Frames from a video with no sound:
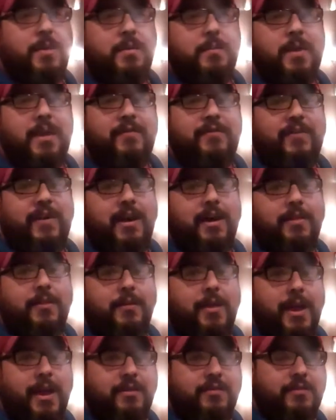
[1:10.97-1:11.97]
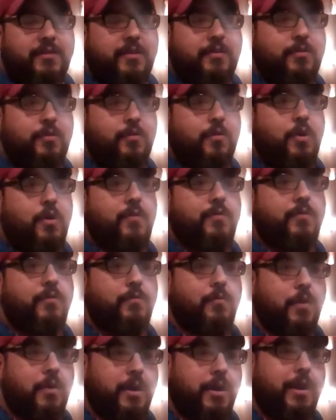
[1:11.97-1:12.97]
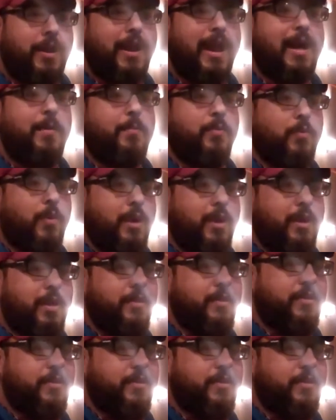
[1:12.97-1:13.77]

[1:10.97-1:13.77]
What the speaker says: me and my father actually took over running and operating